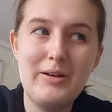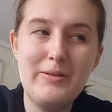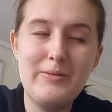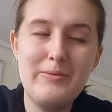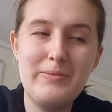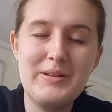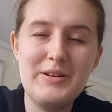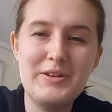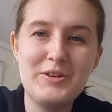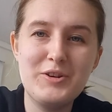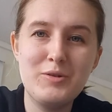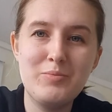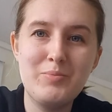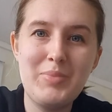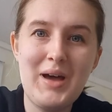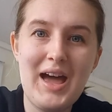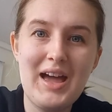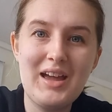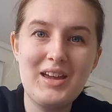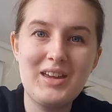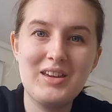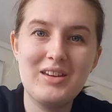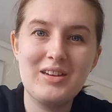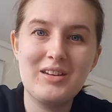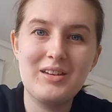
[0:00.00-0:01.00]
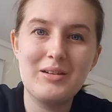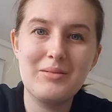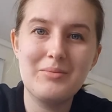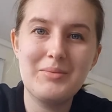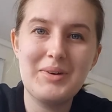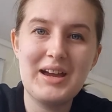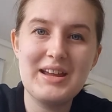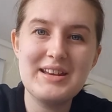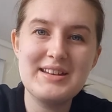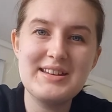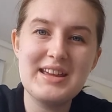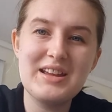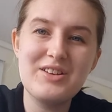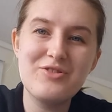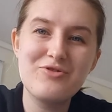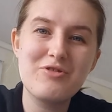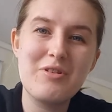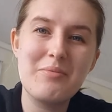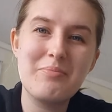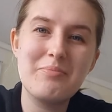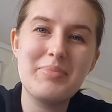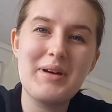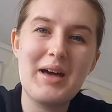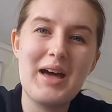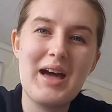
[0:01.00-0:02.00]
finish packing my day
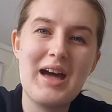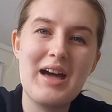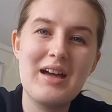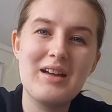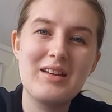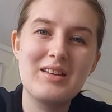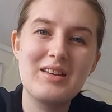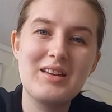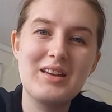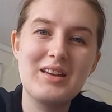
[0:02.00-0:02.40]
trip bag.